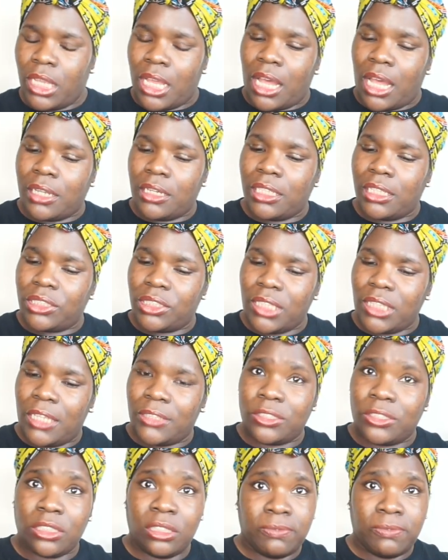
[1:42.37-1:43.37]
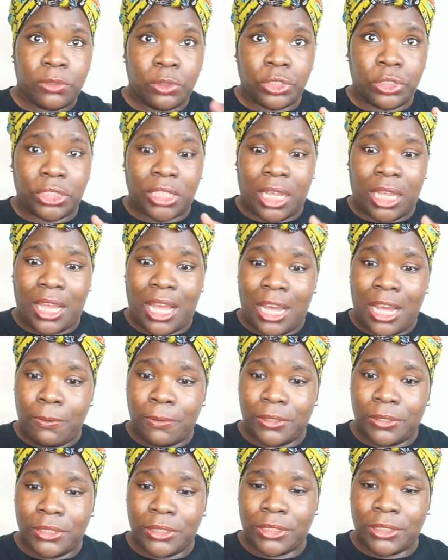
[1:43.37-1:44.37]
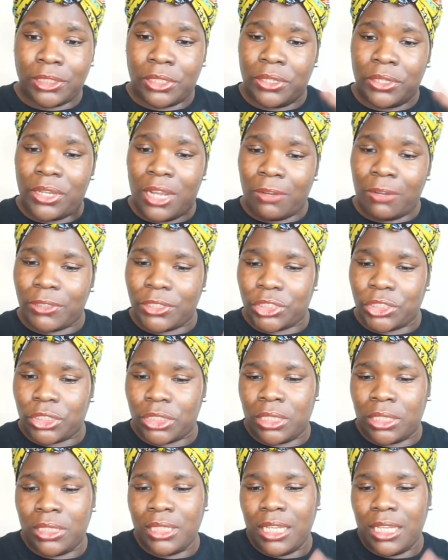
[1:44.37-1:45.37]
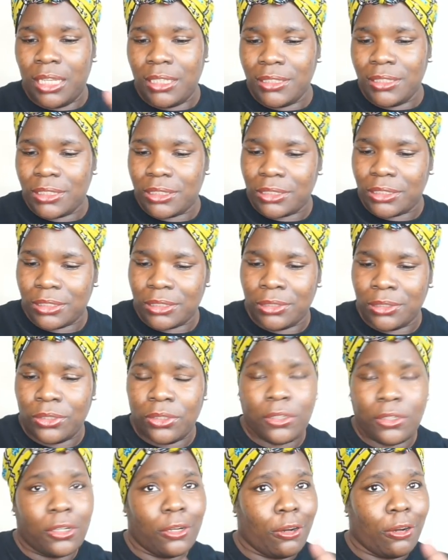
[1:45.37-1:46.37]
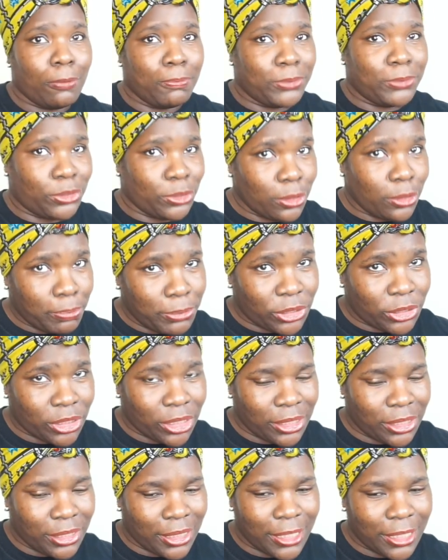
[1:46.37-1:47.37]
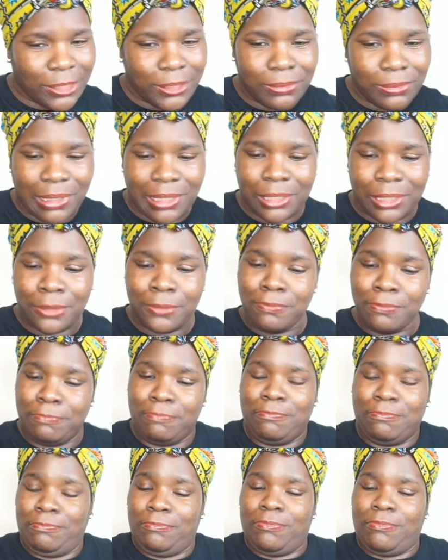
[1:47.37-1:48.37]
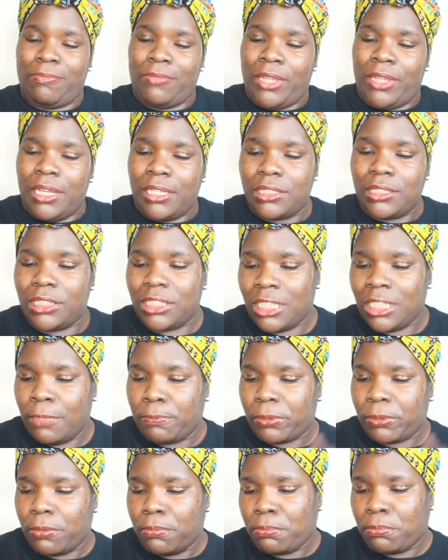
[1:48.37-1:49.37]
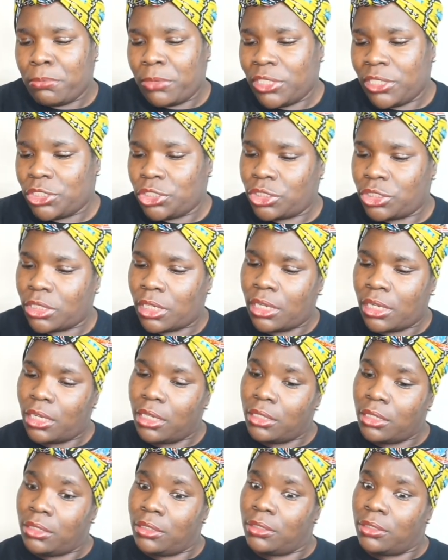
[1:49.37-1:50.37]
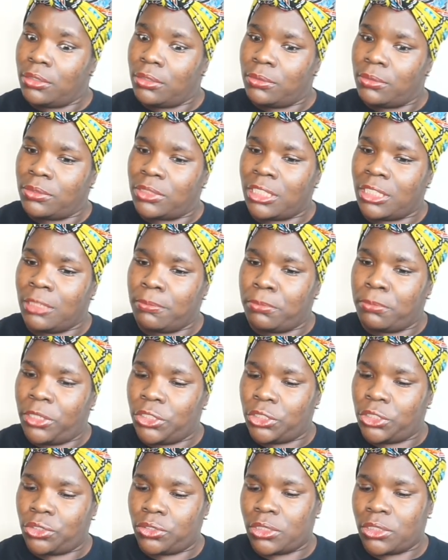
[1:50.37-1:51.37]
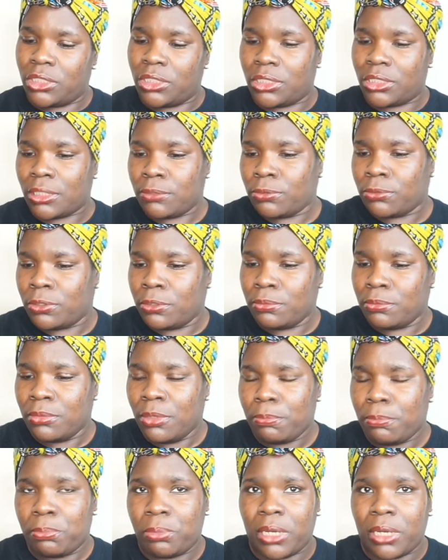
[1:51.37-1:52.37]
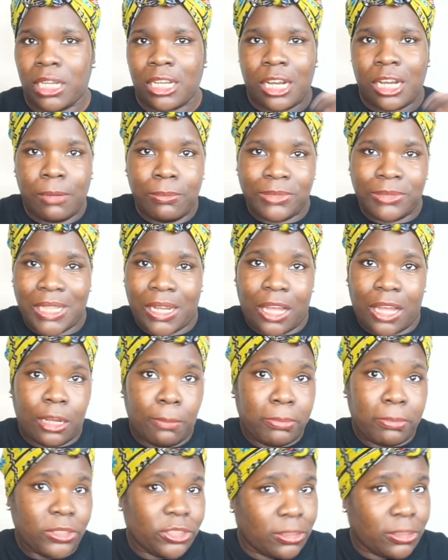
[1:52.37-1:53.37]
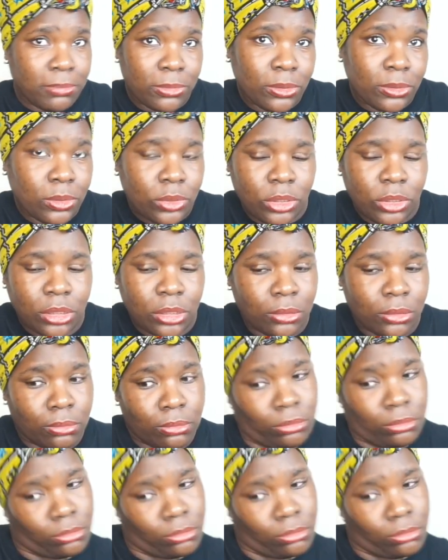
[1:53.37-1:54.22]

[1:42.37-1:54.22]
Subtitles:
And it says it's 48 hours nourishing instant absorption as well. Deep moisture serum, but it comes out like a body mousse